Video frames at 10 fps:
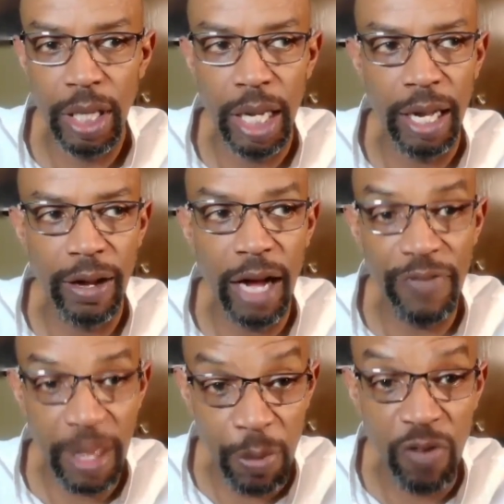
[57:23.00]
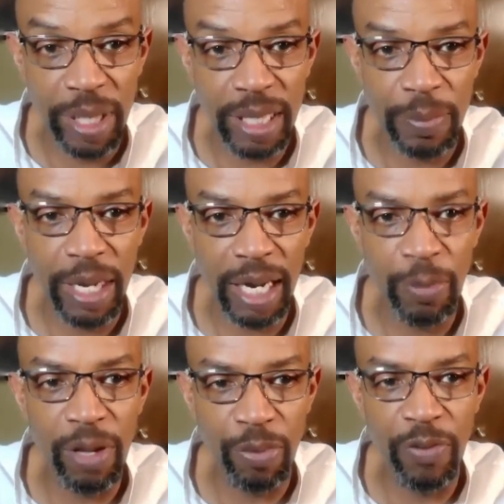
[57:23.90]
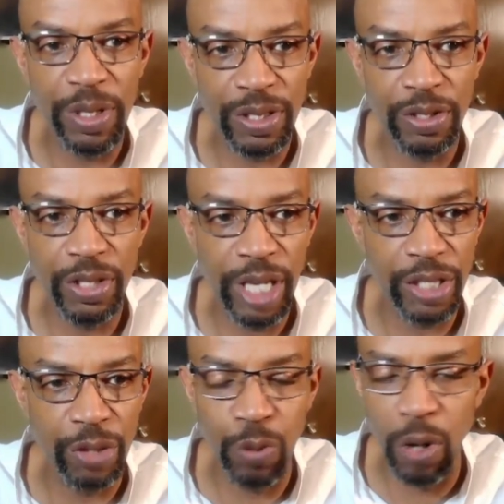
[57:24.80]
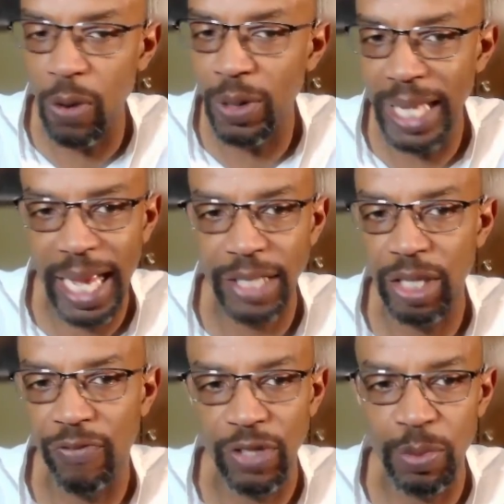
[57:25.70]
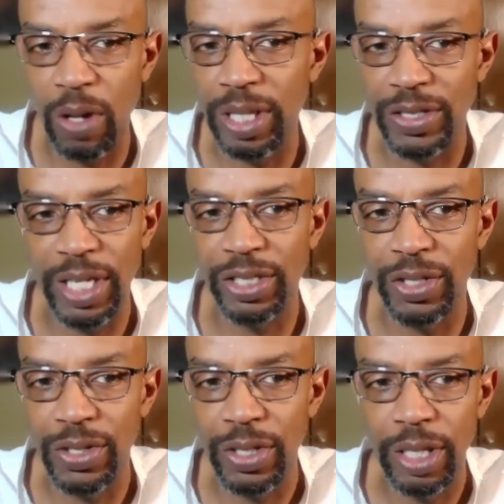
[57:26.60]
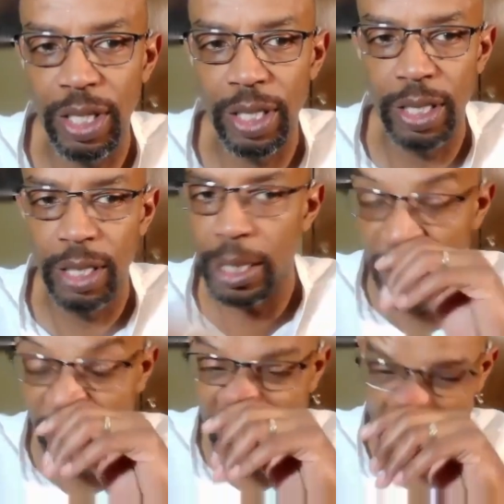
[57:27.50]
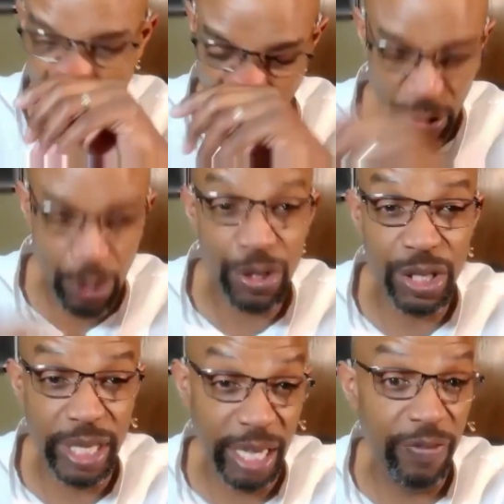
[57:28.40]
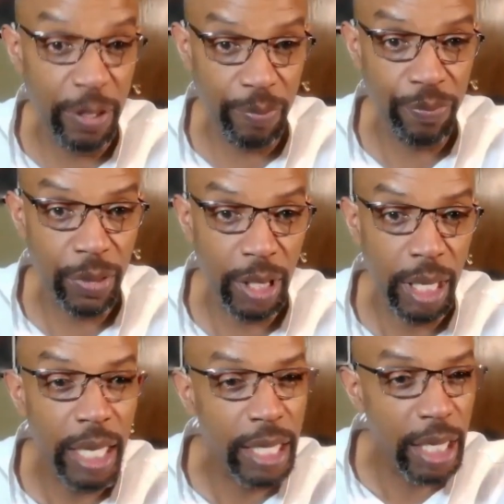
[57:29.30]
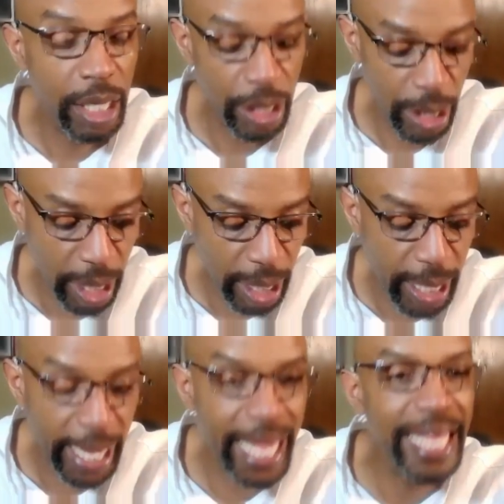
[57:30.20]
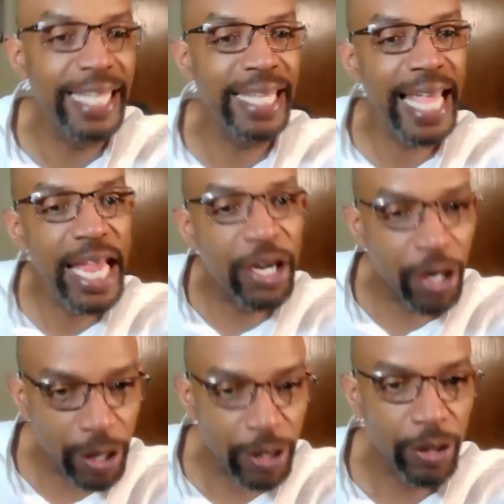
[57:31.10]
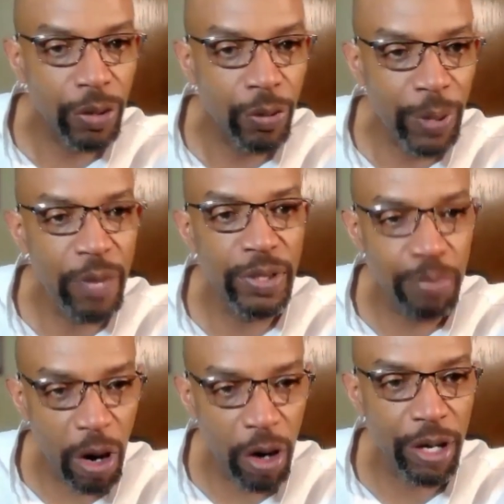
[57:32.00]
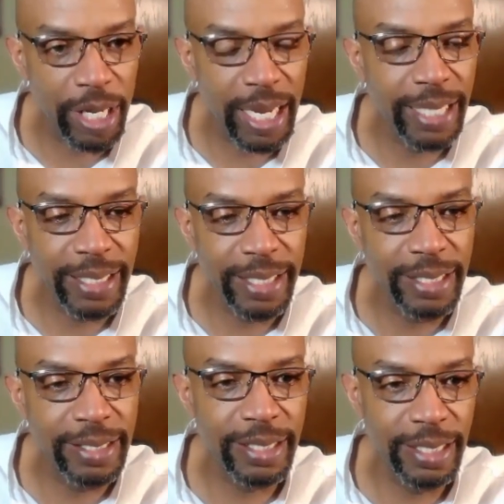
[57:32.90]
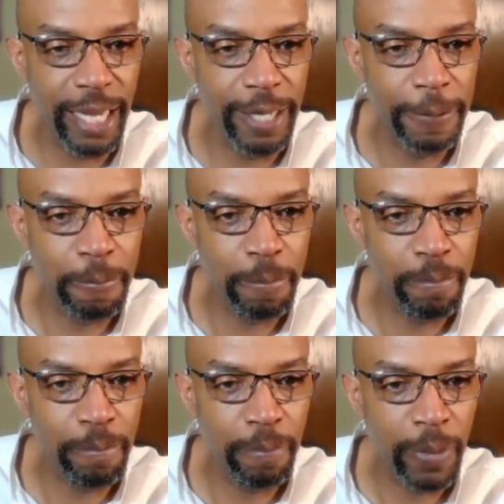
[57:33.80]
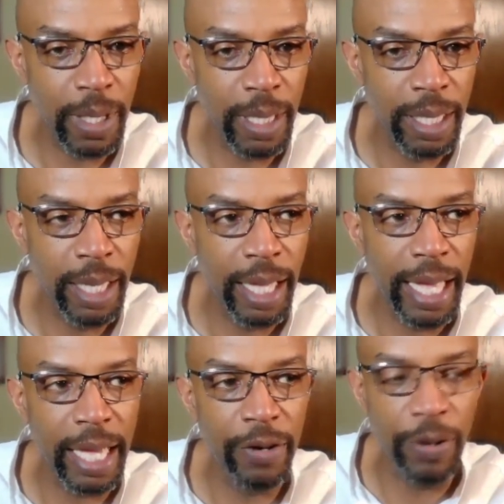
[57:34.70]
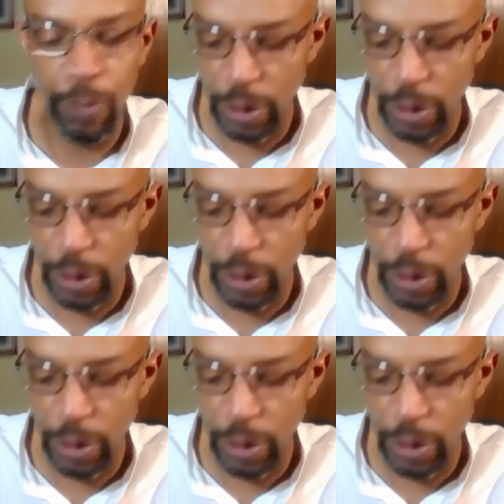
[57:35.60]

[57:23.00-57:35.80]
of that movement, the Montgomery Improvement Association, were only asking for small concessions that whites refused to give them. He later, when he was murdered in 1968, had